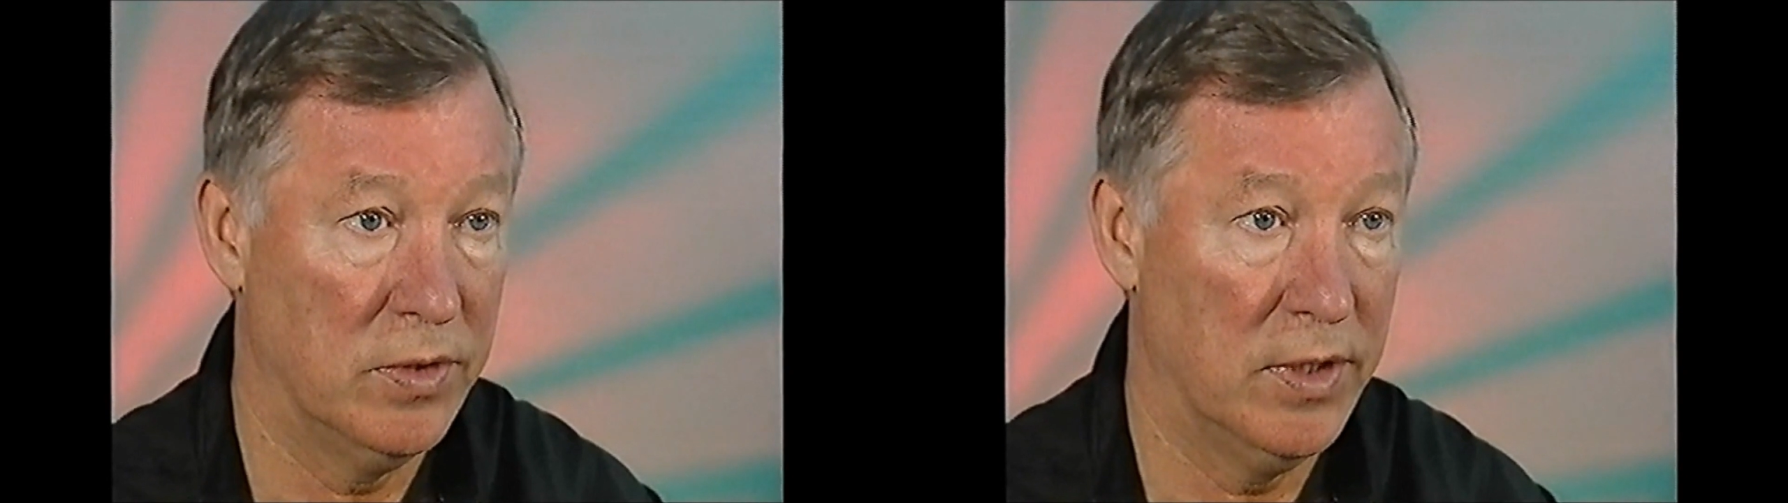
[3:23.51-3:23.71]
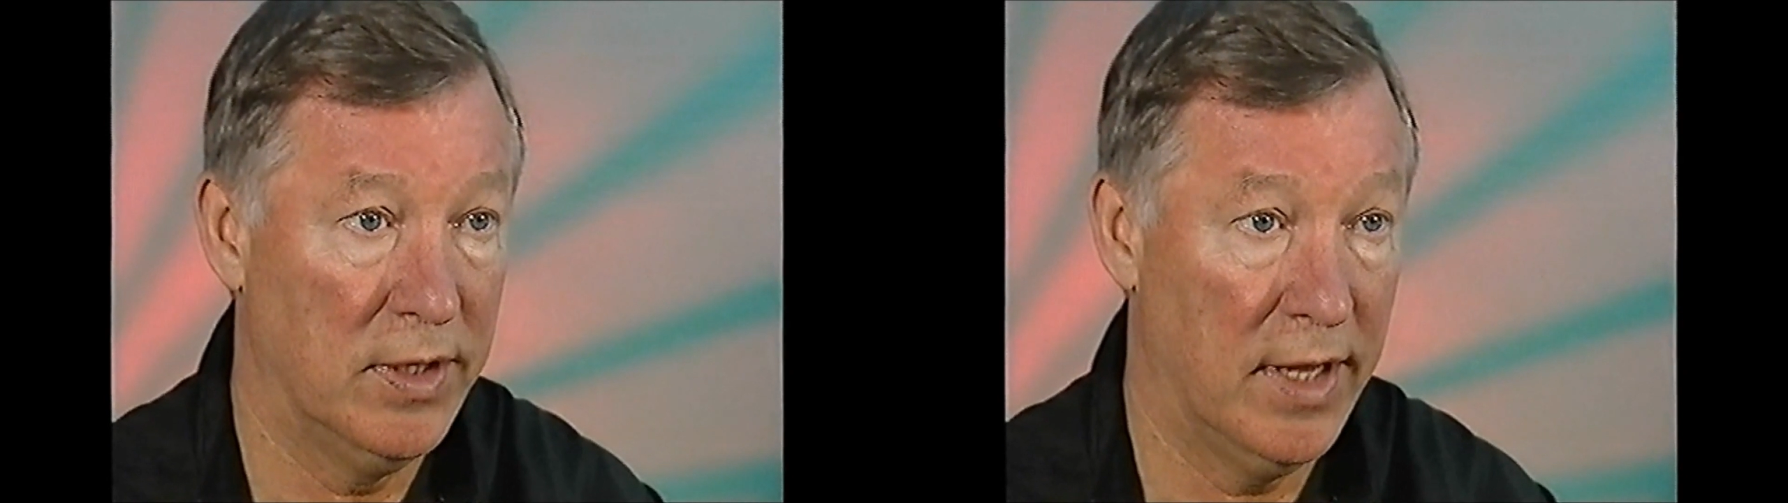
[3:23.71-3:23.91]

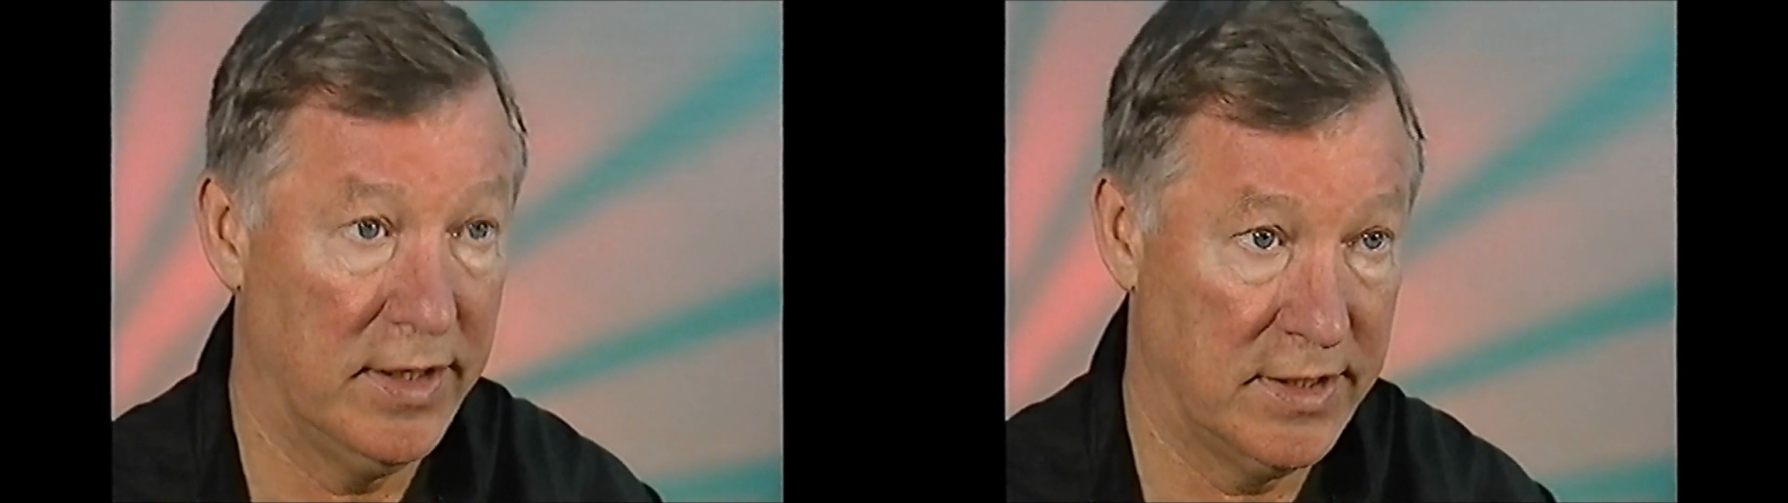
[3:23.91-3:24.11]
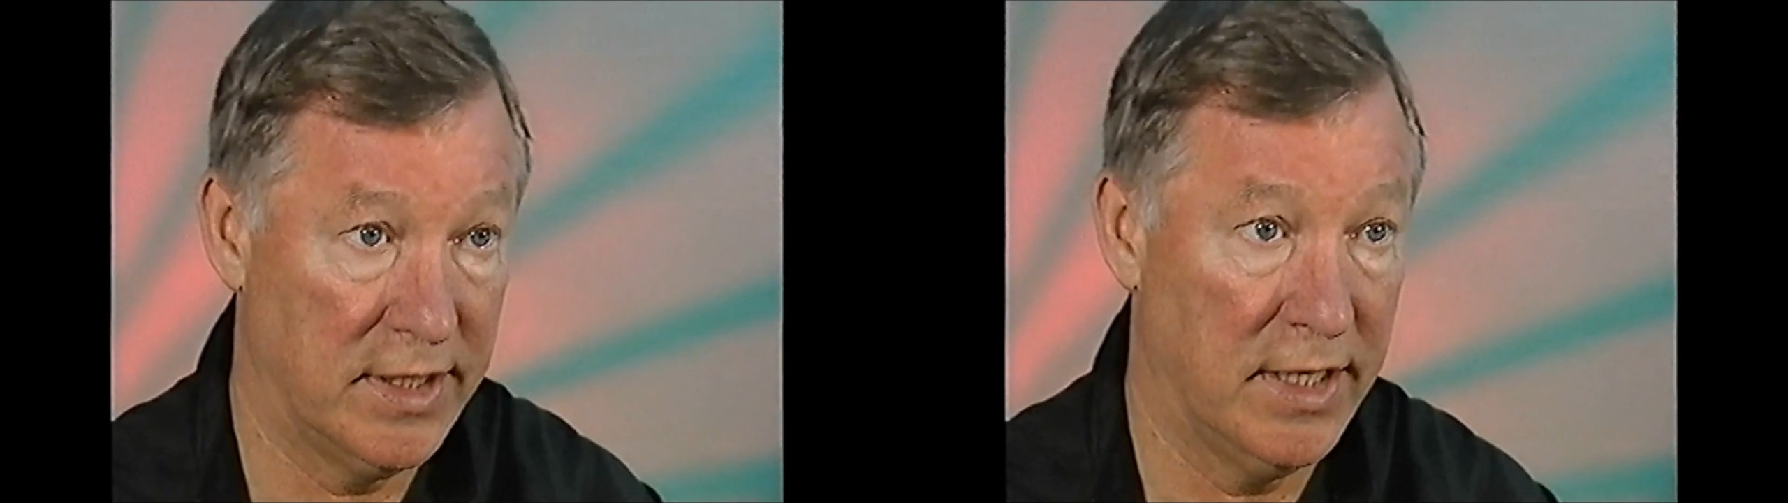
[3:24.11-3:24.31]
in that
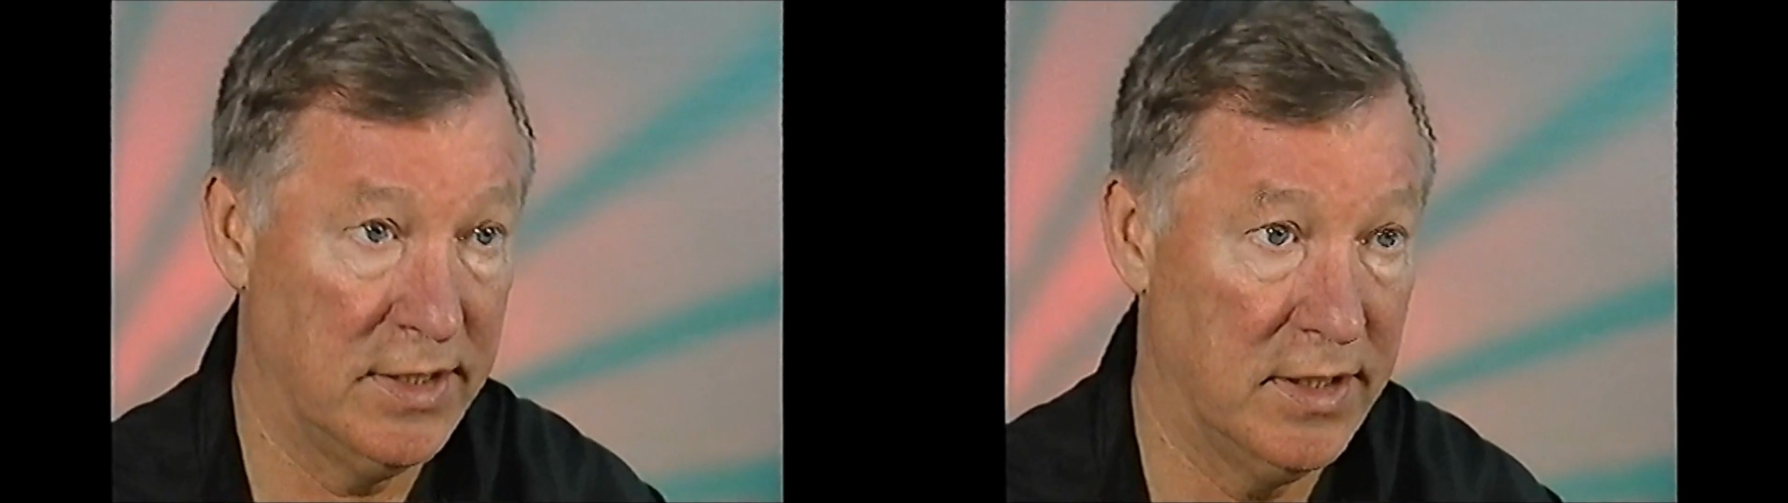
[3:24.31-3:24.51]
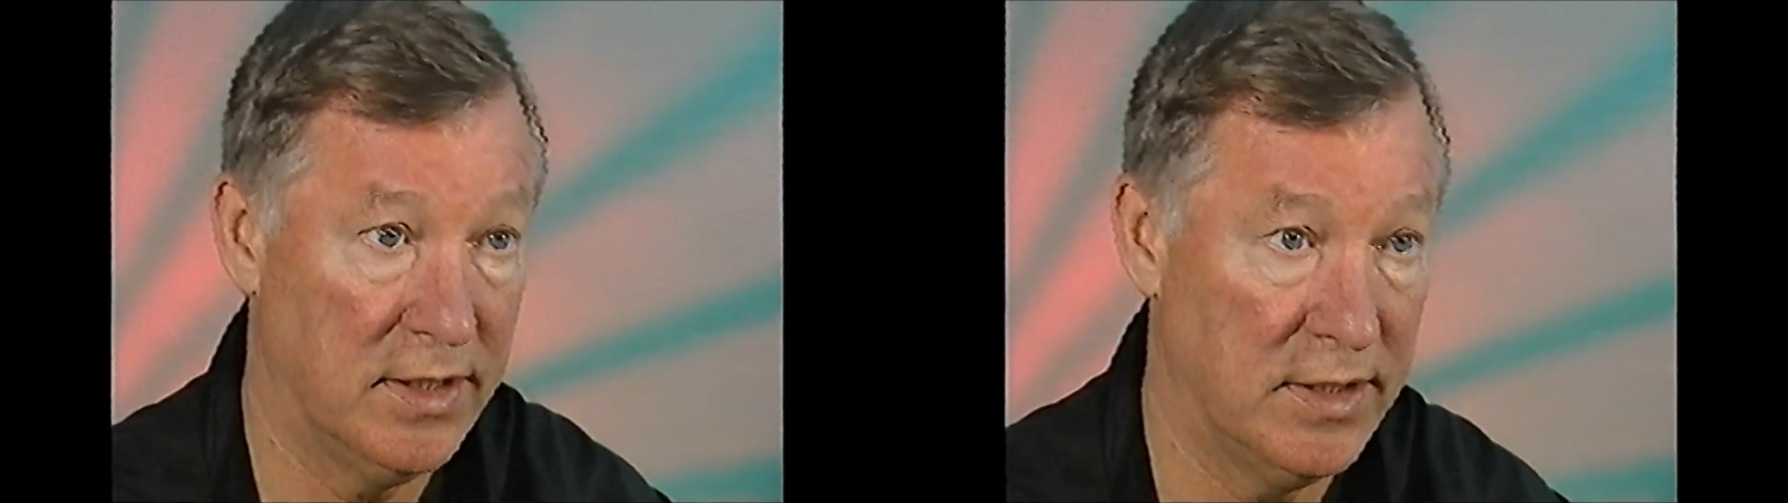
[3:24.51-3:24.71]

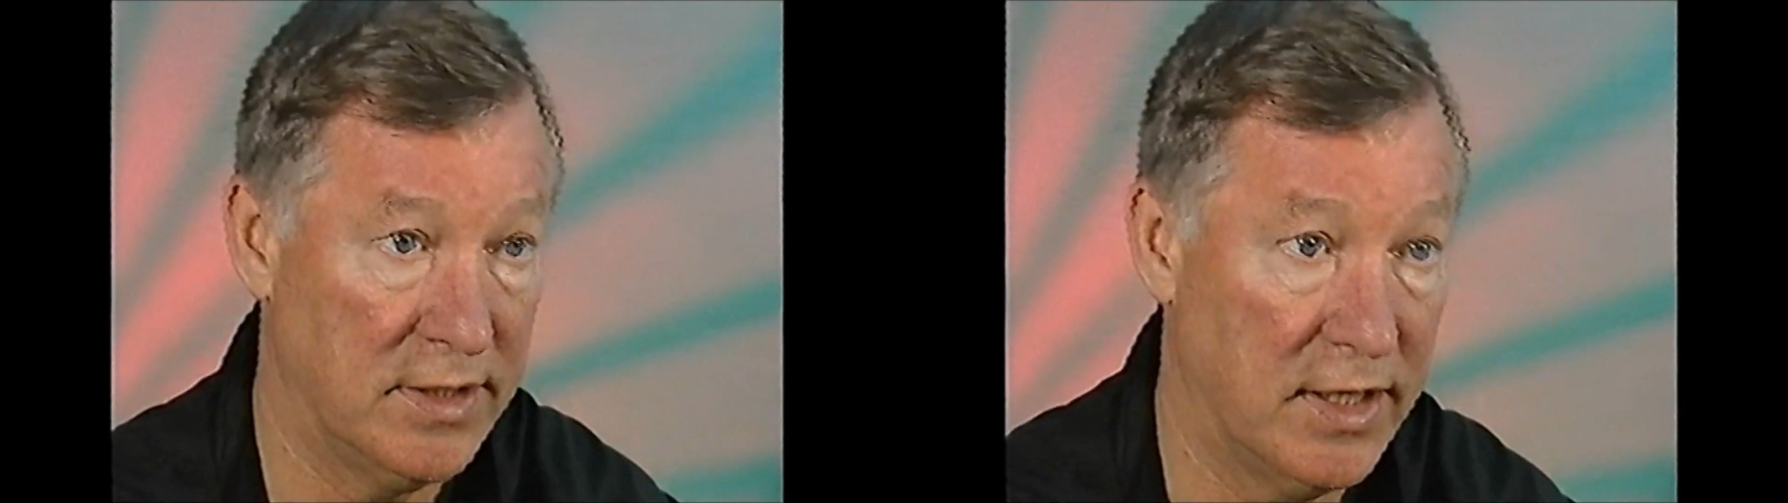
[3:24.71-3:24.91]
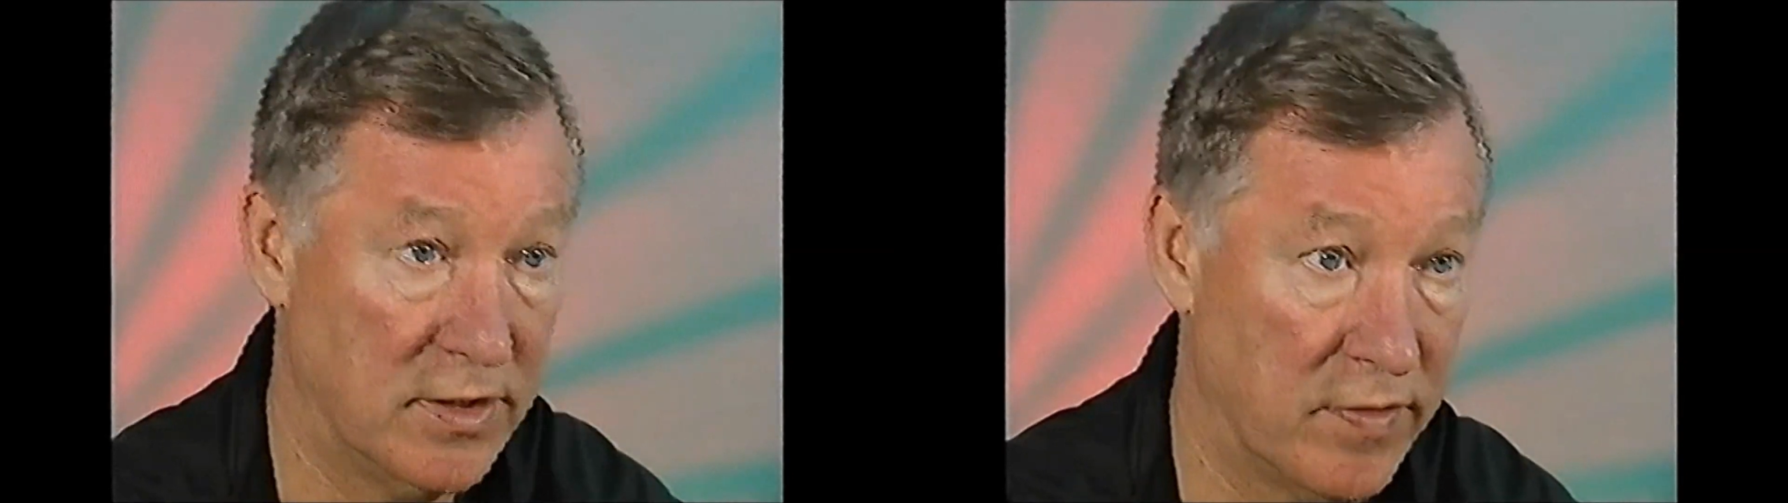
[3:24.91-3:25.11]
decisive,
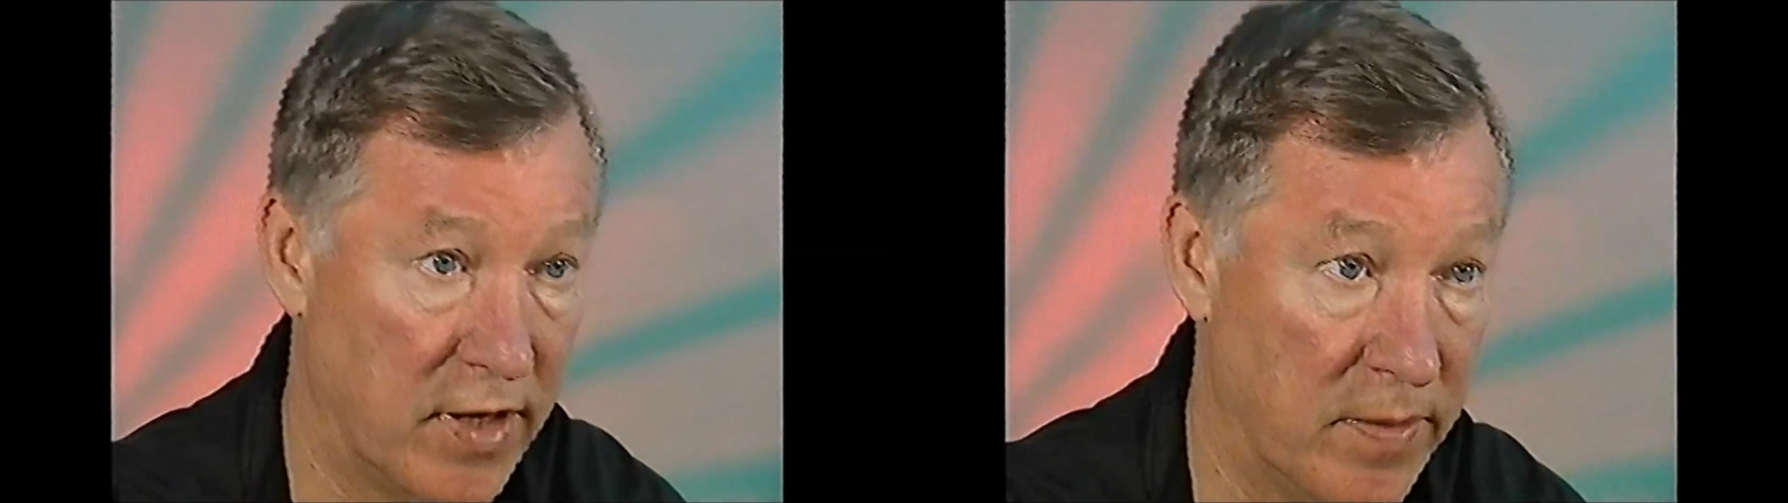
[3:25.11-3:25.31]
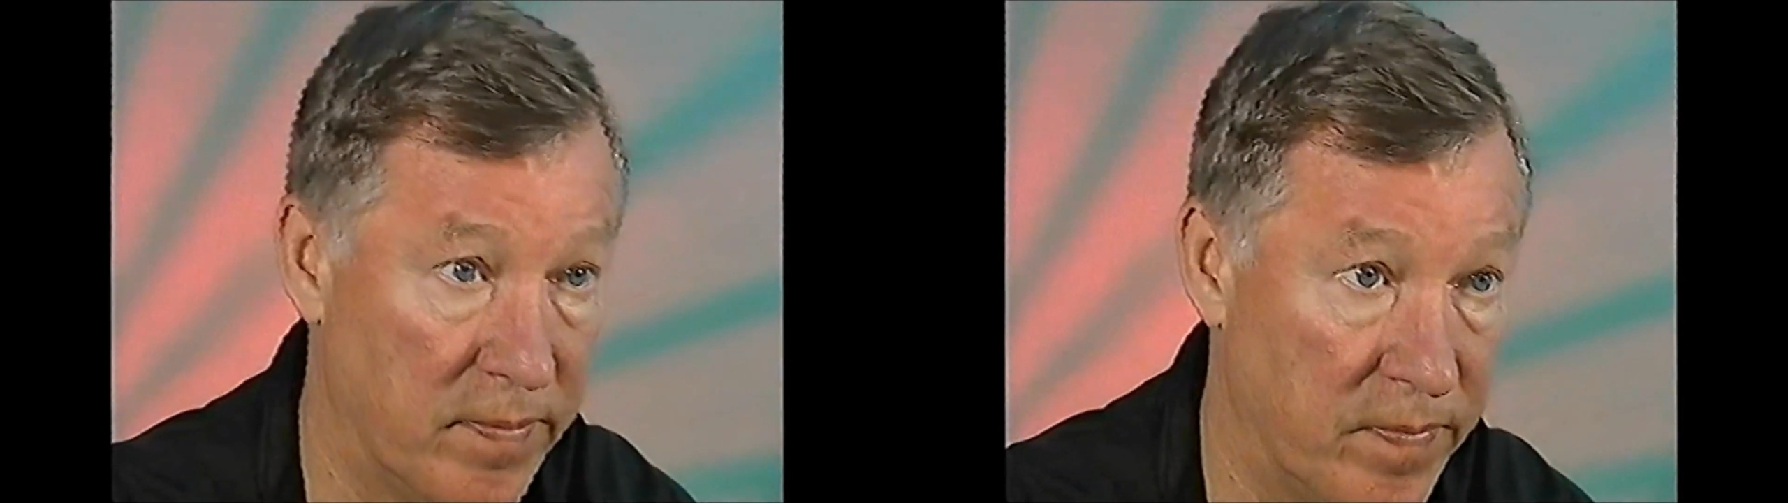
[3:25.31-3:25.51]
decisive
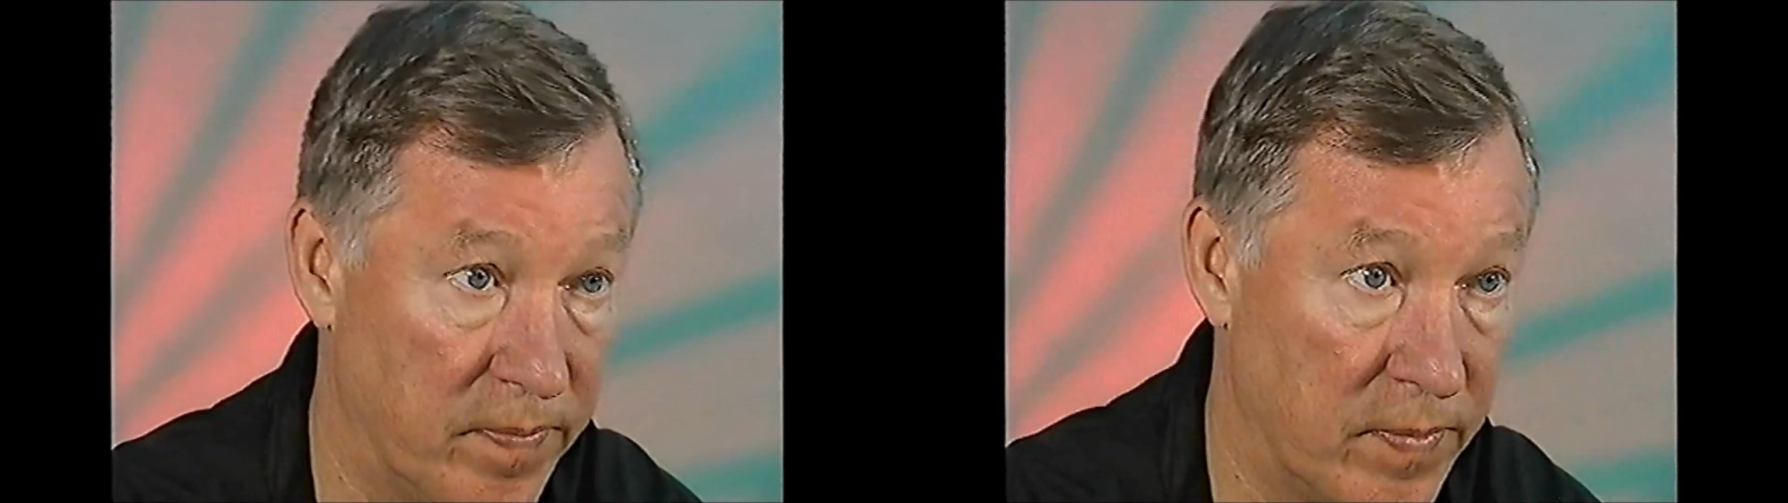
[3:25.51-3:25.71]
game.